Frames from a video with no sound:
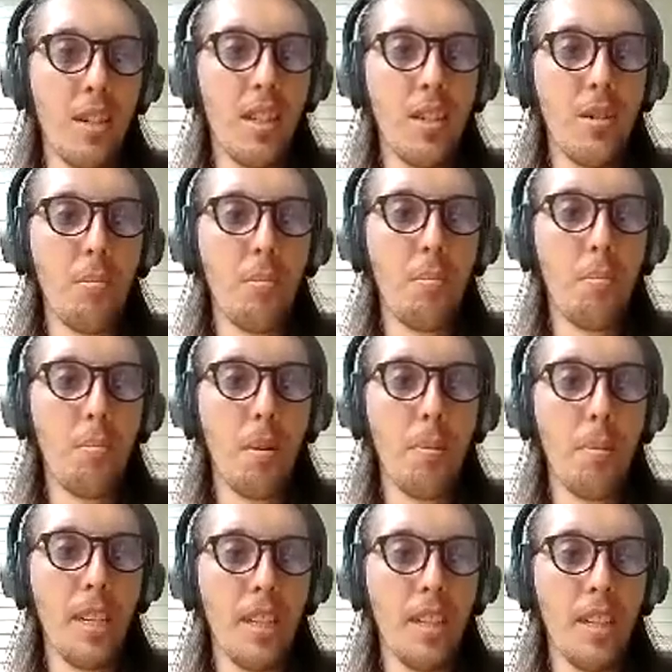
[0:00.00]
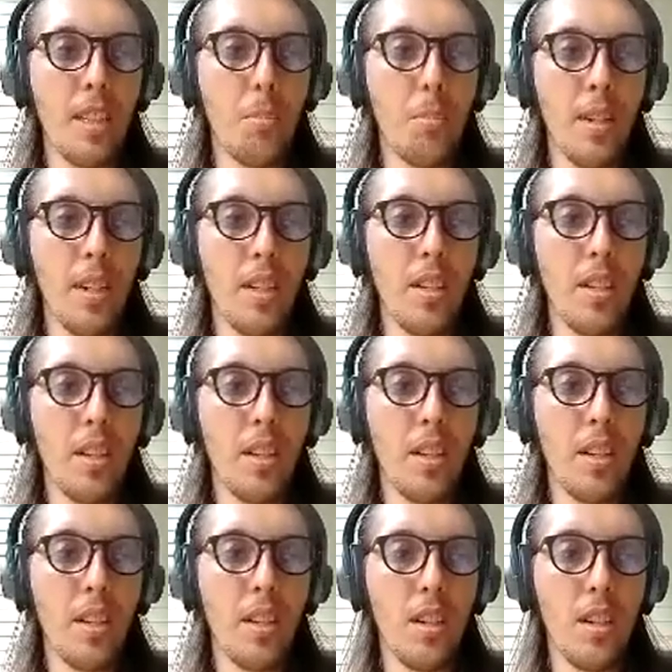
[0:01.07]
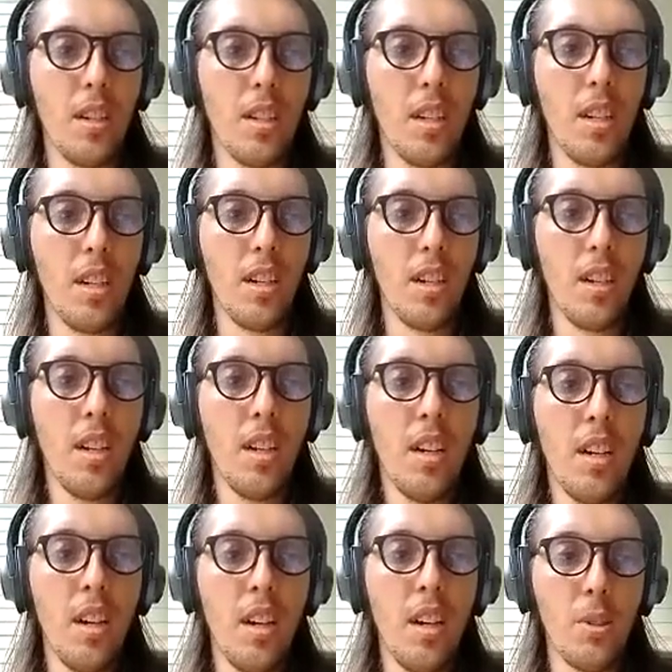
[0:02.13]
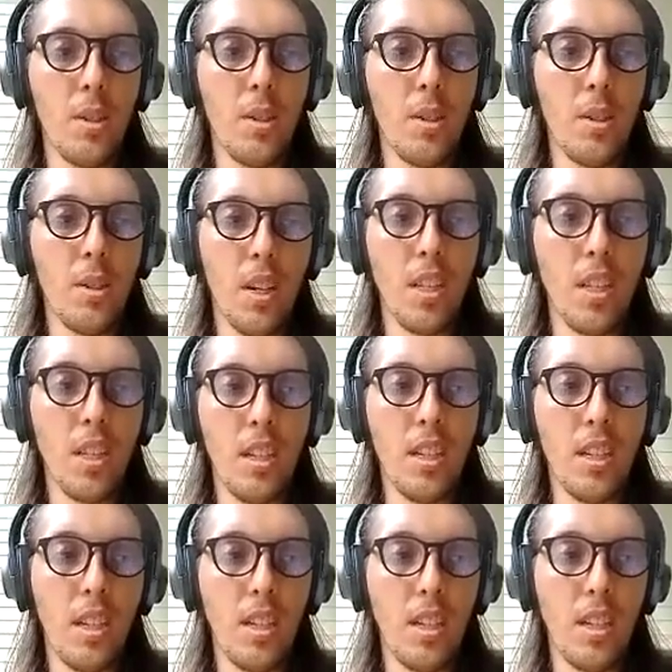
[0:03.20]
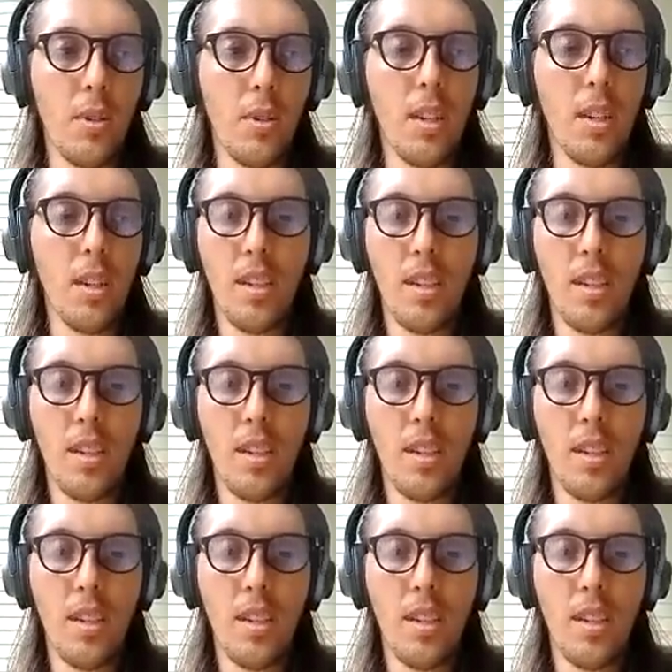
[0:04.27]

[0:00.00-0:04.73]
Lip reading: So it's still permissionless, but it's not. I wouldn't call it trustless at this point.